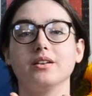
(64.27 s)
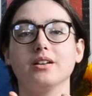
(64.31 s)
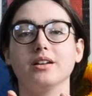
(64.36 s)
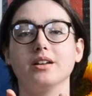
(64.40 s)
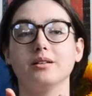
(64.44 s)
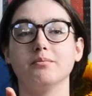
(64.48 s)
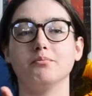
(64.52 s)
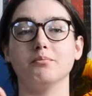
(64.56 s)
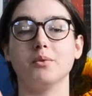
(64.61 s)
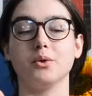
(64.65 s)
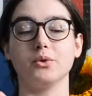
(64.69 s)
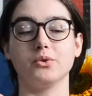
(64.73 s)

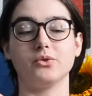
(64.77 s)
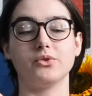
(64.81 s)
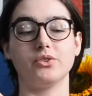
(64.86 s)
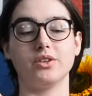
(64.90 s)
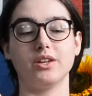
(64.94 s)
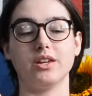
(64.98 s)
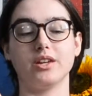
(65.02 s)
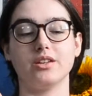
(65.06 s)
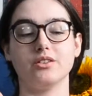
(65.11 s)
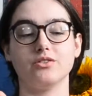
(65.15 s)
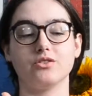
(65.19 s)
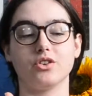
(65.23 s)
it
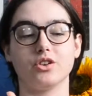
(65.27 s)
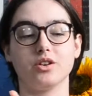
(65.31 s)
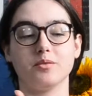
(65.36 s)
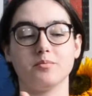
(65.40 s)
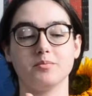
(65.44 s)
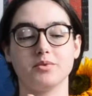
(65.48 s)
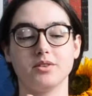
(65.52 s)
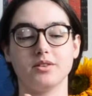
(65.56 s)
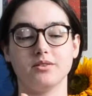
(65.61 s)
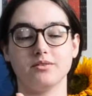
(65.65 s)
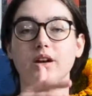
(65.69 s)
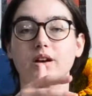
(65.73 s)
mostly in
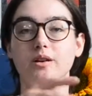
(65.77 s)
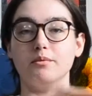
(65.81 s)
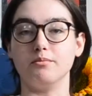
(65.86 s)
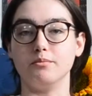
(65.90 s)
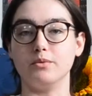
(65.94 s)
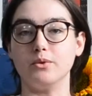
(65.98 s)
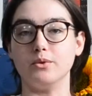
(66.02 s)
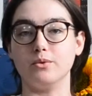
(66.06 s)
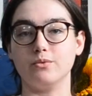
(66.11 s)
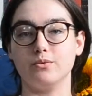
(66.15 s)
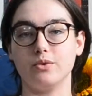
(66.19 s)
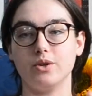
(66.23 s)
terms of a
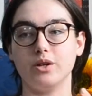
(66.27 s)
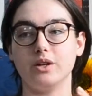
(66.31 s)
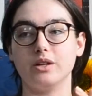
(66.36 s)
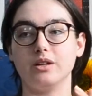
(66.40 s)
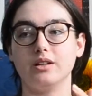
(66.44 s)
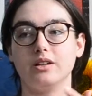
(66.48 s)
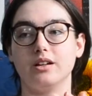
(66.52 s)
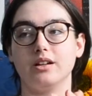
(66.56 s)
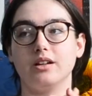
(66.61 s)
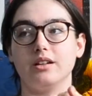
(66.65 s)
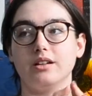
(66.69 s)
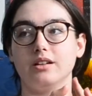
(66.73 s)
movie
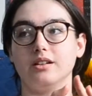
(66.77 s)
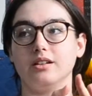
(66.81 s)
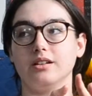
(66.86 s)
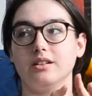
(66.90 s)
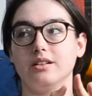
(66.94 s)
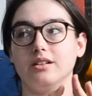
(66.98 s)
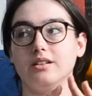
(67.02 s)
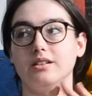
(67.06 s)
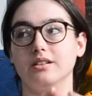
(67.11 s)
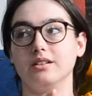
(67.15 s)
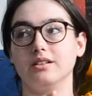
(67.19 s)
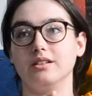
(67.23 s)
and
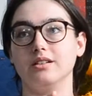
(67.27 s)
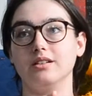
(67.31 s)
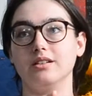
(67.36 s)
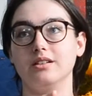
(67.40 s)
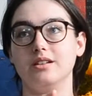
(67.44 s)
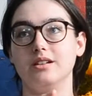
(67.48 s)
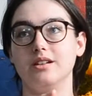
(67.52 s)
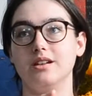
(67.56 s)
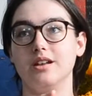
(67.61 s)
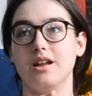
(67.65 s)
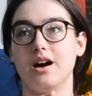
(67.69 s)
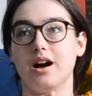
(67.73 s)

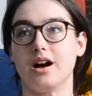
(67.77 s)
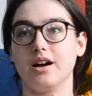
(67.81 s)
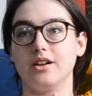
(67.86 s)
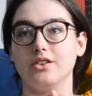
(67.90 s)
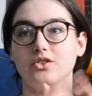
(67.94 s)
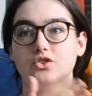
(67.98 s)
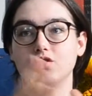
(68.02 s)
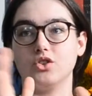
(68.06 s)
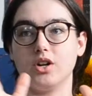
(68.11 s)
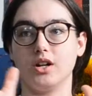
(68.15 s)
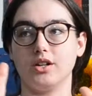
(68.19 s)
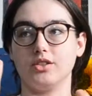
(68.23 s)
not
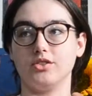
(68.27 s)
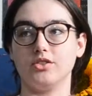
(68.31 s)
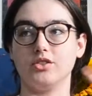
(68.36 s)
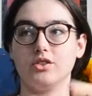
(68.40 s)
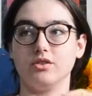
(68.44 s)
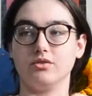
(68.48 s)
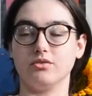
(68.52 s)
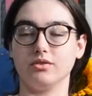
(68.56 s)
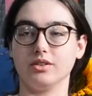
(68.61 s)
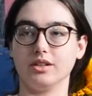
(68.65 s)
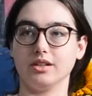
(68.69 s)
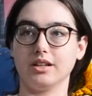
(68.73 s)
judge
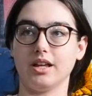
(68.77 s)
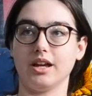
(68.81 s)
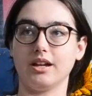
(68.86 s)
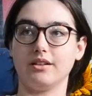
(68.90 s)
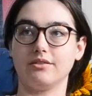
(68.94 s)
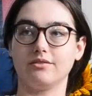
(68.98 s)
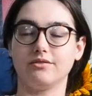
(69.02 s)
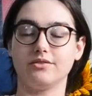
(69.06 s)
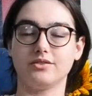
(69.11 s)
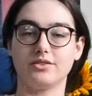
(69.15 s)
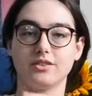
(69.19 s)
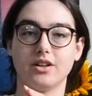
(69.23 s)
the real
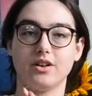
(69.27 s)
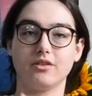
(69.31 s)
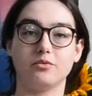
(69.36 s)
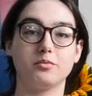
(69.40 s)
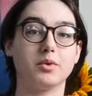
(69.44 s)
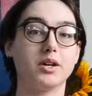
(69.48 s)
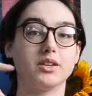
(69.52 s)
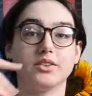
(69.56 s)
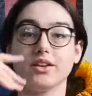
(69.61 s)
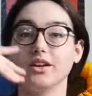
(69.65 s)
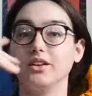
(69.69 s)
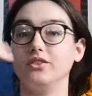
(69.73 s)
life stuff
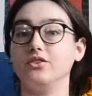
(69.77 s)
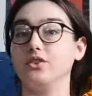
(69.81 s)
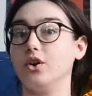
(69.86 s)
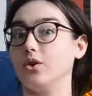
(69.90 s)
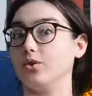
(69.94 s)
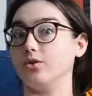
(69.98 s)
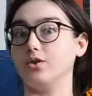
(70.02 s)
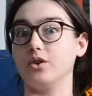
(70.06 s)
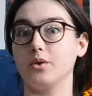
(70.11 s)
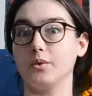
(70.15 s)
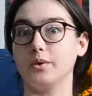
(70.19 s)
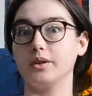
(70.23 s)
because I don't
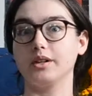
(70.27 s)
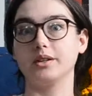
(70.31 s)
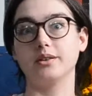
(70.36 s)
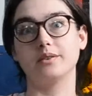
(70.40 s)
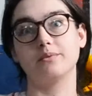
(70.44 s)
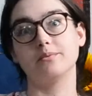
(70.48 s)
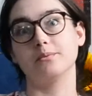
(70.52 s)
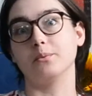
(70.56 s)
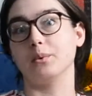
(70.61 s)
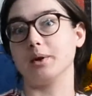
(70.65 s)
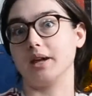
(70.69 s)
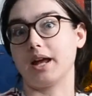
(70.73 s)
know
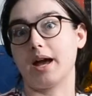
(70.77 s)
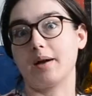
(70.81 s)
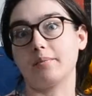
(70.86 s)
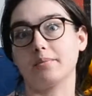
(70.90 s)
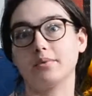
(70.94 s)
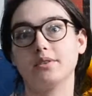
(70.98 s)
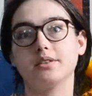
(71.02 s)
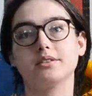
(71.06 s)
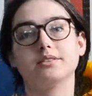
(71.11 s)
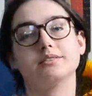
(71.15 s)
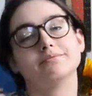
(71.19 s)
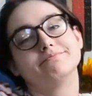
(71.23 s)
what
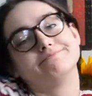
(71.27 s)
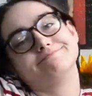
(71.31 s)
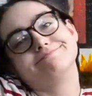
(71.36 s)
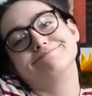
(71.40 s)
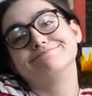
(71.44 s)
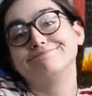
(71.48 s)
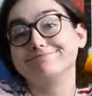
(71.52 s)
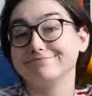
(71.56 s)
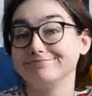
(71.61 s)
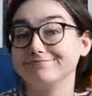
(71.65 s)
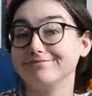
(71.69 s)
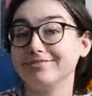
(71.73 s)
happened.
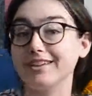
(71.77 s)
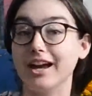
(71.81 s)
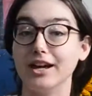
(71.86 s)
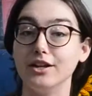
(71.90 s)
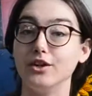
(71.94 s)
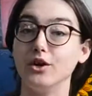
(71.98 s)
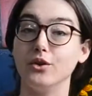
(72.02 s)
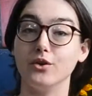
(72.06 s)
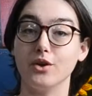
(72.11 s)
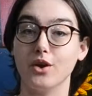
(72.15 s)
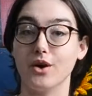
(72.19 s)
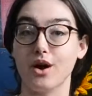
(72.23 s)
I
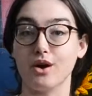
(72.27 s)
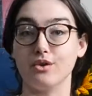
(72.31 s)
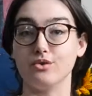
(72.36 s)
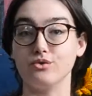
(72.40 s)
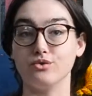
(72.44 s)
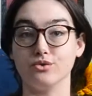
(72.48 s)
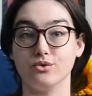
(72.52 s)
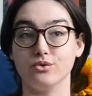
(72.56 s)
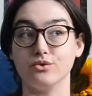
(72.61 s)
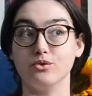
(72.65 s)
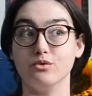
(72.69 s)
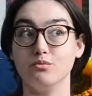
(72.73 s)
don't know how
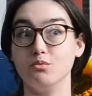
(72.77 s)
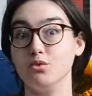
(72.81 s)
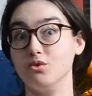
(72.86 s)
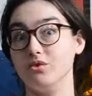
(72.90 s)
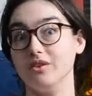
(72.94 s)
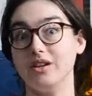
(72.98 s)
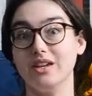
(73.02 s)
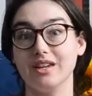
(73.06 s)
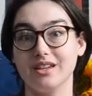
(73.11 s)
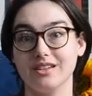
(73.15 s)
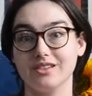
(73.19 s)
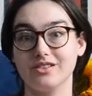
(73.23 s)
true the
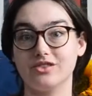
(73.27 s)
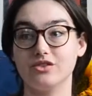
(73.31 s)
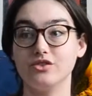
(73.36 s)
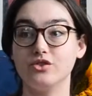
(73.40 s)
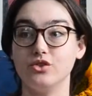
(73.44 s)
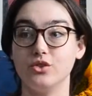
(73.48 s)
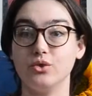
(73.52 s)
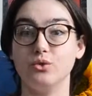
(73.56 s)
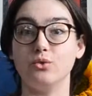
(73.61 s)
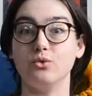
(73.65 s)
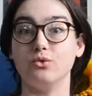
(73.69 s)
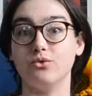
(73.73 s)
movie is
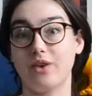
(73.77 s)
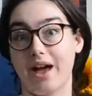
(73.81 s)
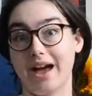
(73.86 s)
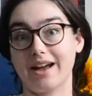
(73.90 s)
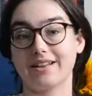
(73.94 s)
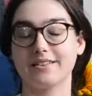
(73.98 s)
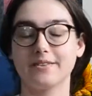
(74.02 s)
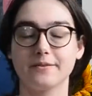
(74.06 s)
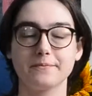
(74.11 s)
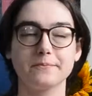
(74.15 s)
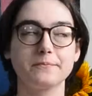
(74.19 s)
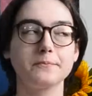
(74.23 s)
to
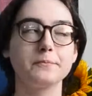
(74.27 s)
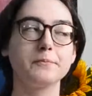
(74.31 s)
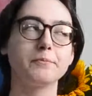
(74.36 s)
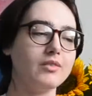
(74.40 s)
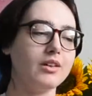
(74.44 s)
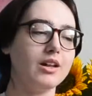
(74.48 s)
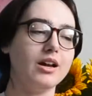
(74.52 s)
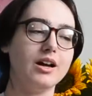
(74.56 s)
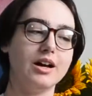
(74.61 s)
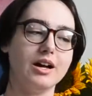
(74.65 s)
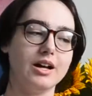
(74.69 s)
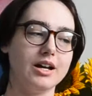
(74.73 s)
fact.
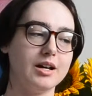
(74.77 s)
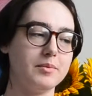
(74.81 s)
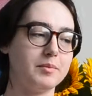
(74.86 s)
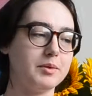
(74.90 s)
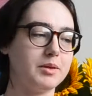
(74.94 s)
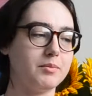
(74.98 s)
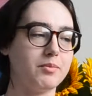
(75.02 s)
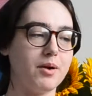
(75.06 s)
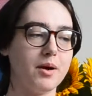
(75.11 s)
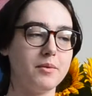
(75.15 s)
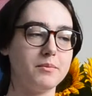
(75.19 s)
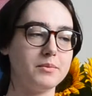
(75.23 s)
But
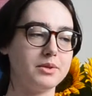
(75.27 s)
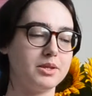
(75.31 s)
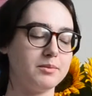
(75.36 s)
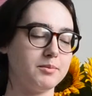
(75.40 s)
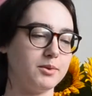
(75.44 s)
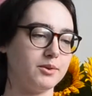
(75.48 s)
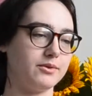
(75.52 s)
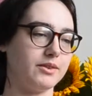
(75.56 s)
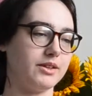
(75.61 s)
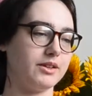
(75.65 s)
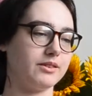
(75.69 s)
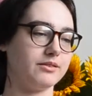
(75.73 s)
the problem with the
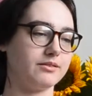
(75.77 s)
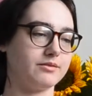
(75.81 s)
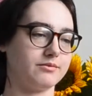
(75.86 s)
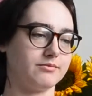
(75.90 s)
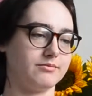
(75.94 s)
movie,